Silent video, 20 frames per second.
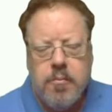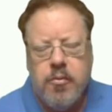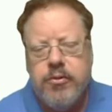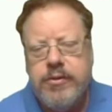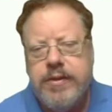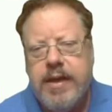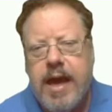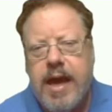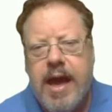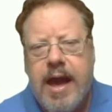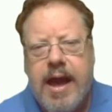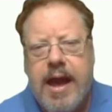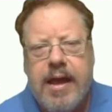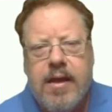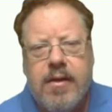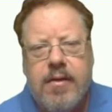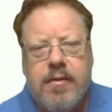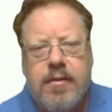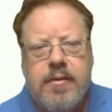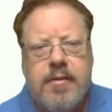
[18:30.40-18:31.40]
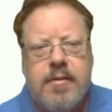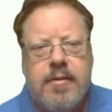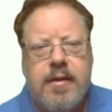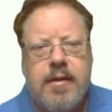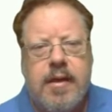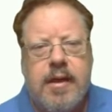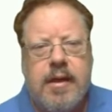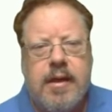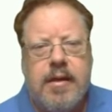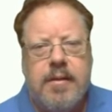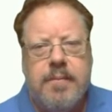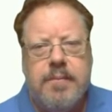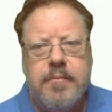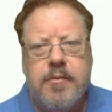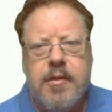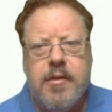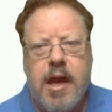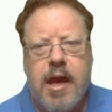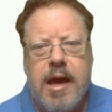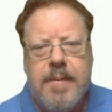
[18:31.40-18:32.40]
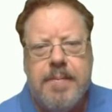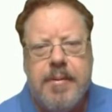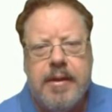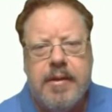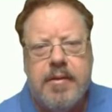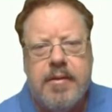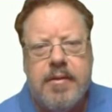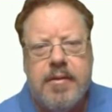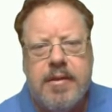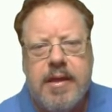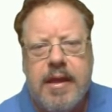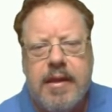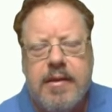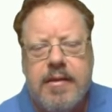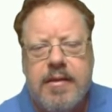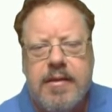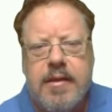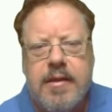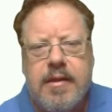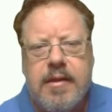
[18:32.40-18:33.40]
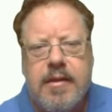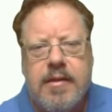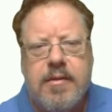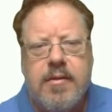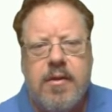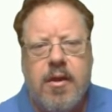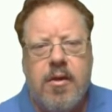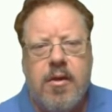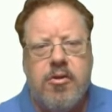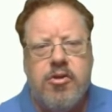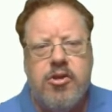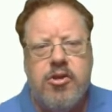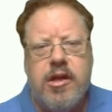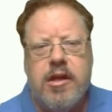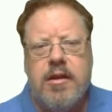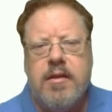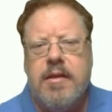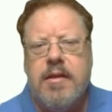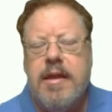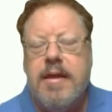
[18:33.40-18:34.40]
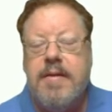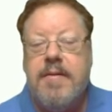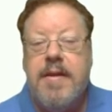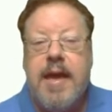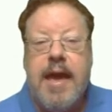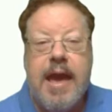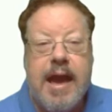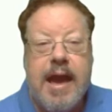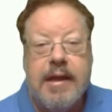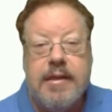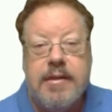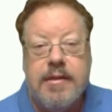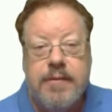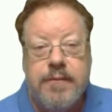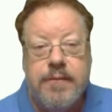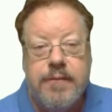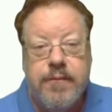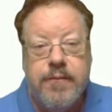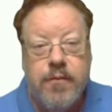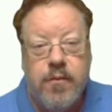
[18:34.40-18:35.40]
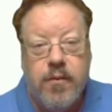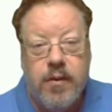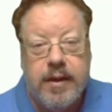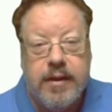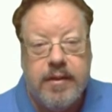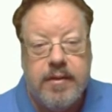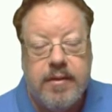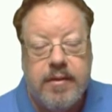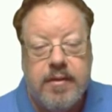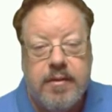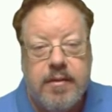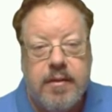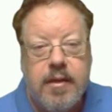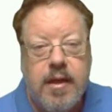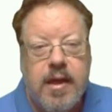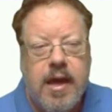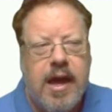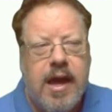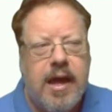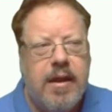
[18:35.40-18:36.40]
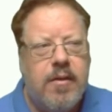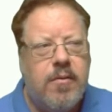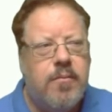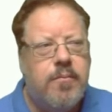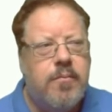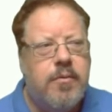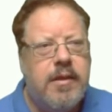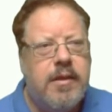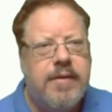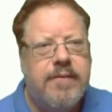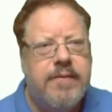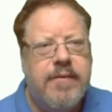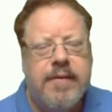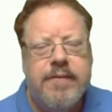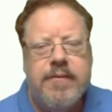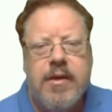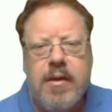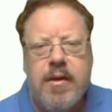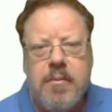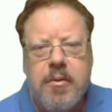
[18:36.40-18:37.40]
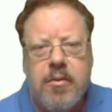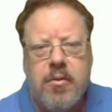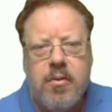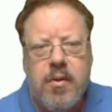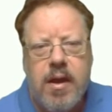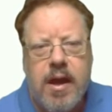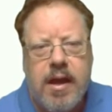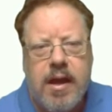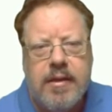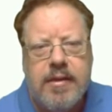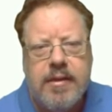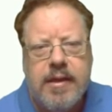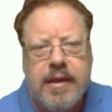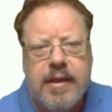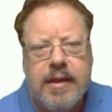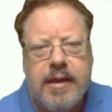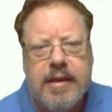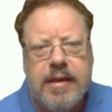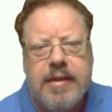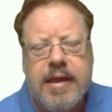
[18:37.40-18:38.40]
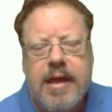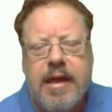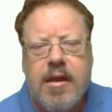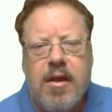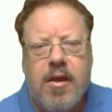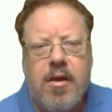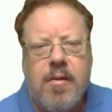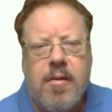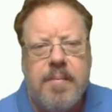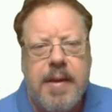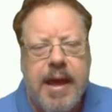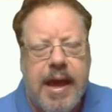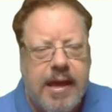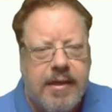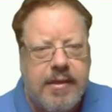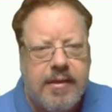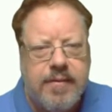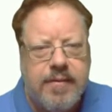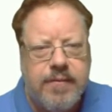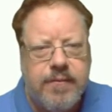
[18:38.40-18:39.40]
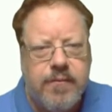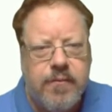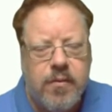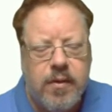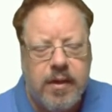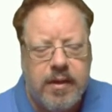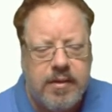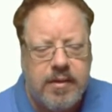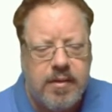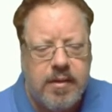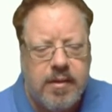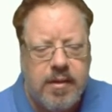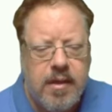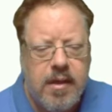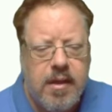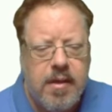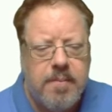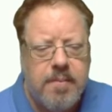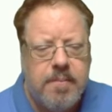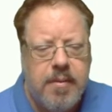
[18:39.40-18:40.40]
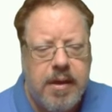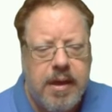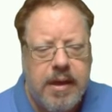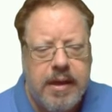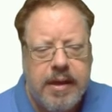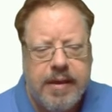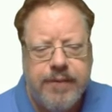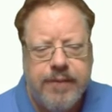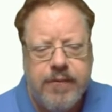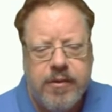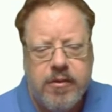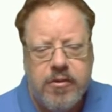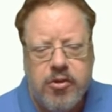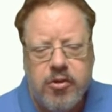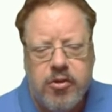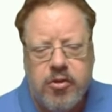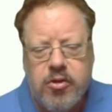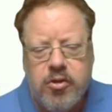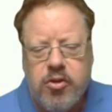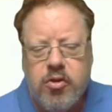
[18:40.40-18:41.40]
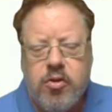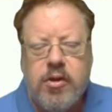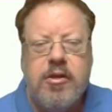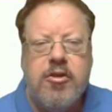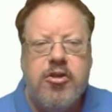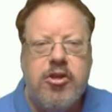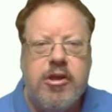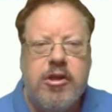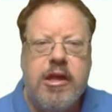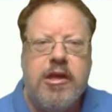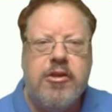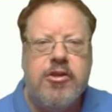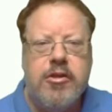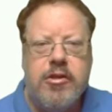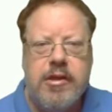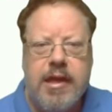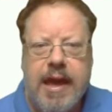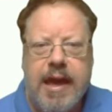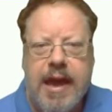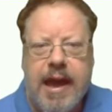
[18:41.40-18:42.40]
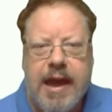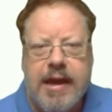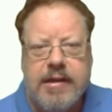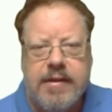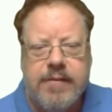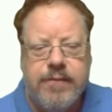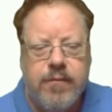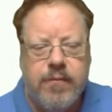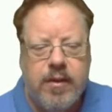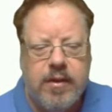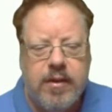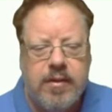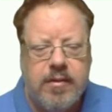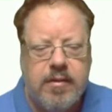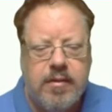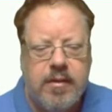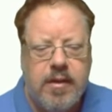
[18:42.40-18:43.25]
IELTS topic sentences are generally active voice. I don't believe I've come across any that are passive voice, but if you do, you can change it to active voice.